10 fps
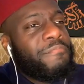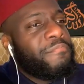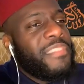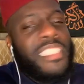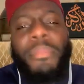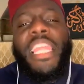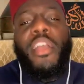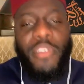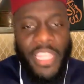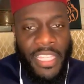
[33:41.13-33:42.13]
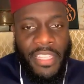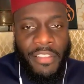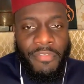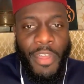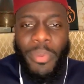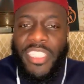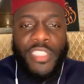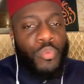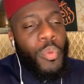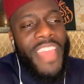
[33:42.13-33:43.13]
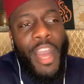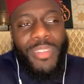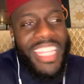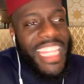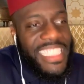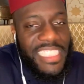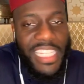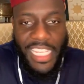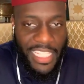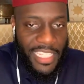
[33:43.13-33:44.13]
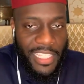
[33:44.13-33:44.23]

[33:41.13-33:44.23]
similarity, that we just, without listening,